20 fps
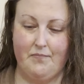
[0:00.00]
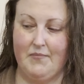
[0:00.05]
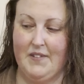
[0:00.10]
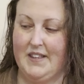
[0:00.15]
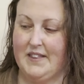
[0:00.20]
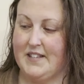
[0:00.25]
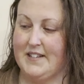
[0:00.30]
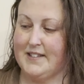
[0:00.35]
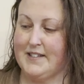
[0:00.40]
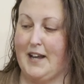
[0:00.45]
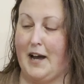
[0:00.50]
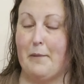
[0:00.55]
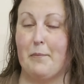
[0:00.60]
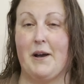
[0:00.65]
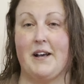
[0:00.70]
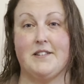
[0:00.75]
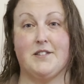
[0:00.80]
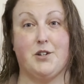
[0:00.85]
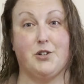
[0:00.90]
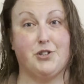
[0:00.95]
The sap
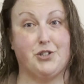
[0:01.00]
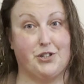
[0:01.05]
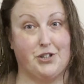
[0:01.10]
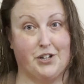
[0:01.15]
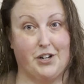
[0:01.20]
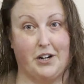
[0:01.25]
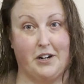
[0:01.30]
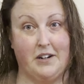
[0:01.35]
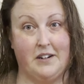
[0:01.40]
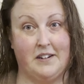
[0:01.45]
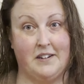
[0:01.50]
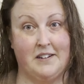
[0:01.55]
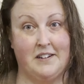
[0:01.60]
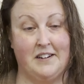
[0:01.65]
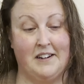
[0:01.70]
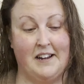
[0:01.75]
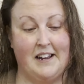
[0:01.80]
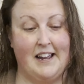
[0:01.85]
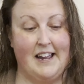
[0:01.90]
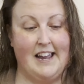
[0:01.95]
has our sugar
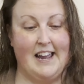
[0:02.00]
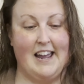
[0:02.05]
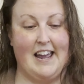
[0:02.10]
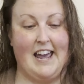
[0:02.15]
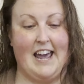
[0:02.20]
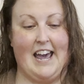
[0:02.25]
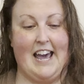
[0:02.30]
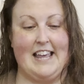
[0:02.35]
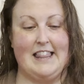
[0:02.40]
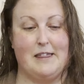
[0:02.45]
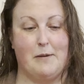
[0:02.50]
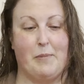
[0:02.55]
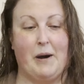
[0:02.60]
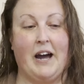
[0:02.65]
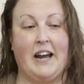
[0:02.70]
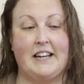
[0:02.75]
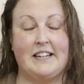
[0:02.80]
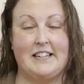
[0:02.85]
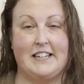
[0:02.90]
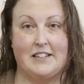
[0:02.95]
and the
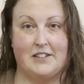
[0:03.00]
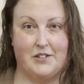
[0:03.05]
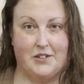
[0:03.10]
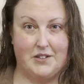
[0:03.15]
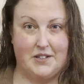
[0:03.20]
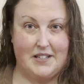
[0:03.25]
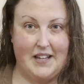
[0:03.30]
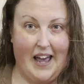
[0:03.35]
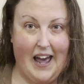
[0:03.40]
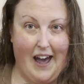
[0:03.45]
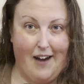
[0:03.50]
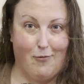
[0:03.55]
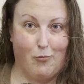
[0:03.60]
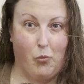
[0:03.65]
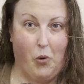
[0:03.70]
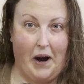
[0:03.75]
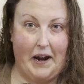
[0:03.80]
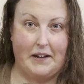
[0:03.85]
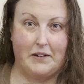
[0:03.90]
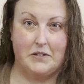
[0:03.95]
pine needles have
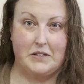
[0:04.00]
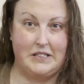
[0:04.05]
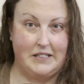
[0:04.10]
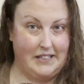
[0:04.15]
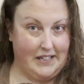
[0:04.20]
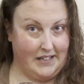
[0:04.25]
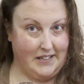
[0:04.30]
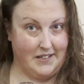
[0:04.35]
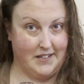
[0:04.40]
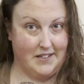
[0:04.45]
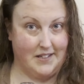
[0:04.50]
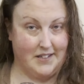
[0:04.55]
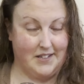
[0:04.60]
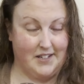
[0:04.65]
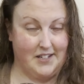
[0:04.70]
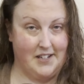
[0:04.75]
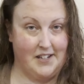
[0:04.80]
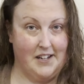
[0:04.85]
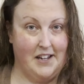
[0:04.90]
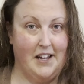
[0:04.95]
wild yeast.